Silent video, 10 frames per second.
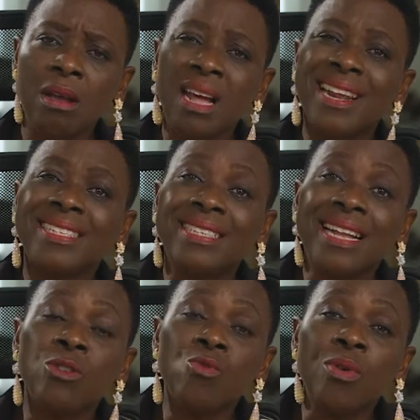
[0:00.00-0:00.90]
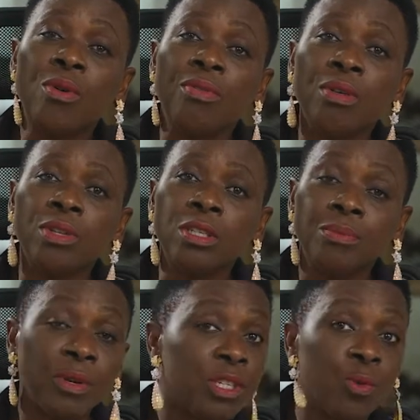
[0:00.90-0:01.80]
And I sat in one of those
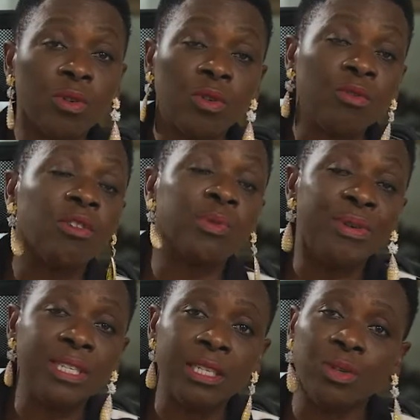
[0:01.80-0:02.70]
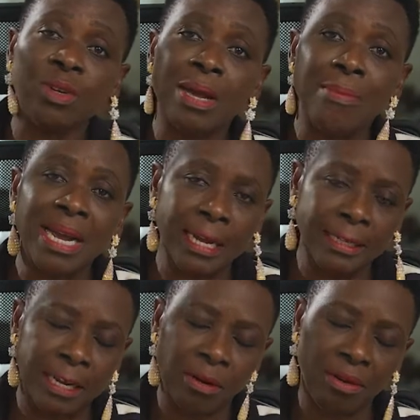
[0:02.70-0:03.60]
because he was, of course, busy with other
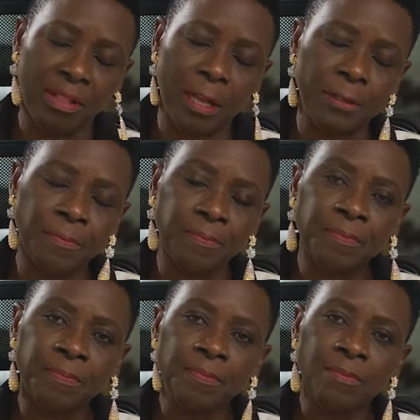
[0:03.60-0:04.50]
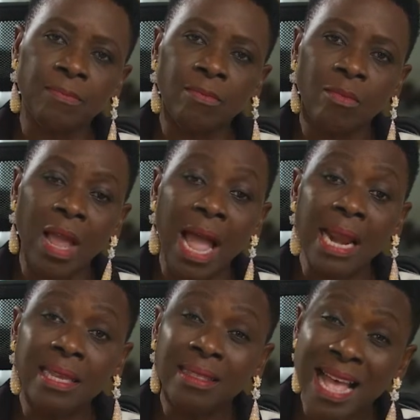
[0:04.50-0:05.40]
markets and all of that. And
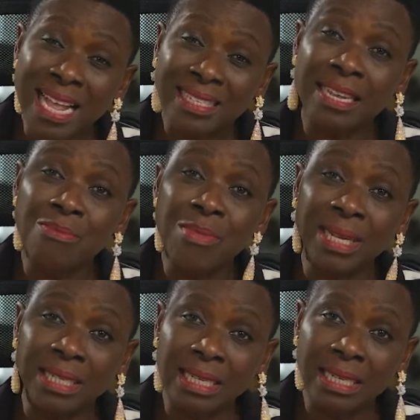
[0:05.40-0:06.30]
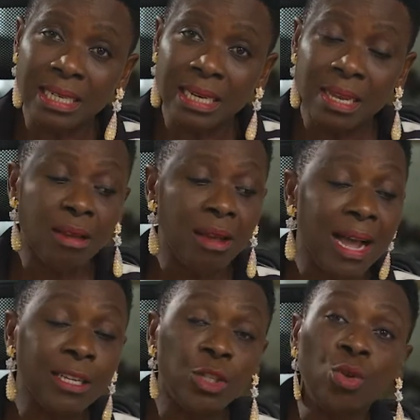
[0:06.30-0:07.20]
in that same meeting,
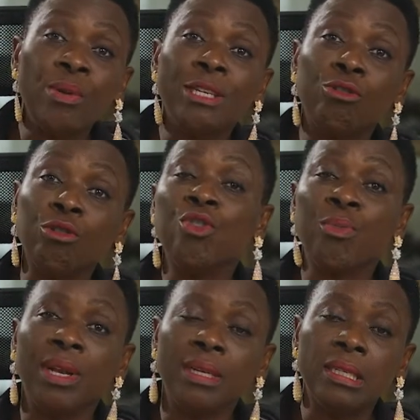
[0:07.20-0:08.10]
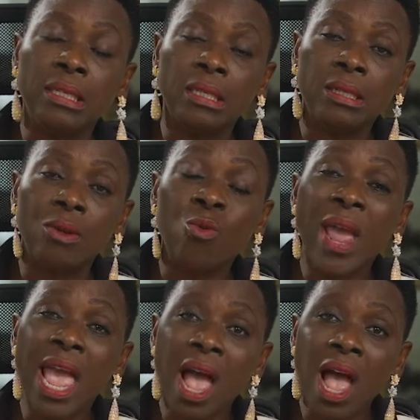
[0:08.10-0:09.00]
I saw a document
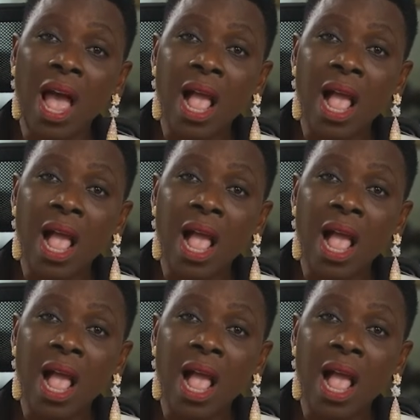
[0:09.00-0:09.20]
where